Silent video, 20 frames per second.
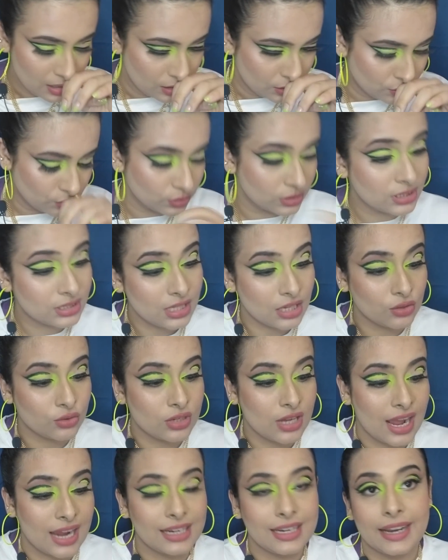So these are
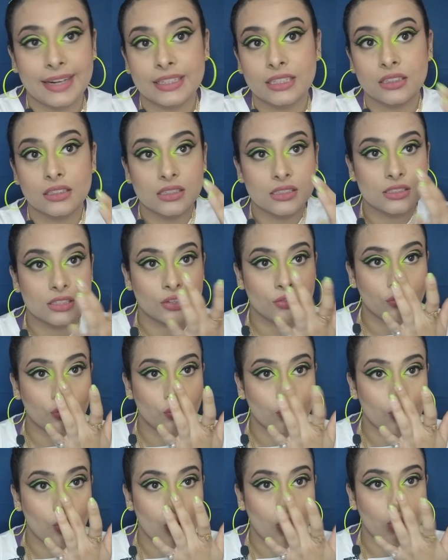good highlighters. If
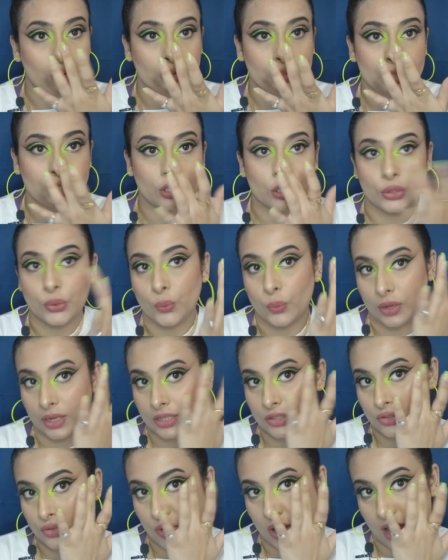you want, you
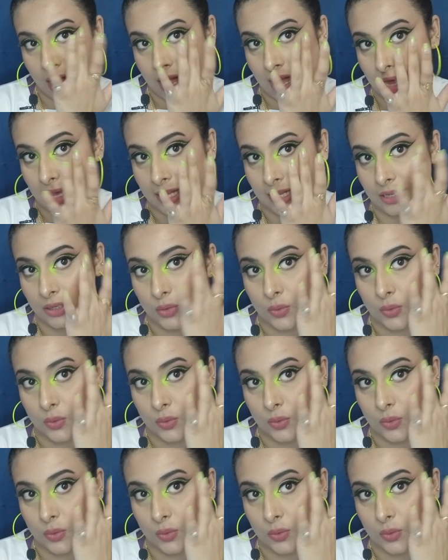can try.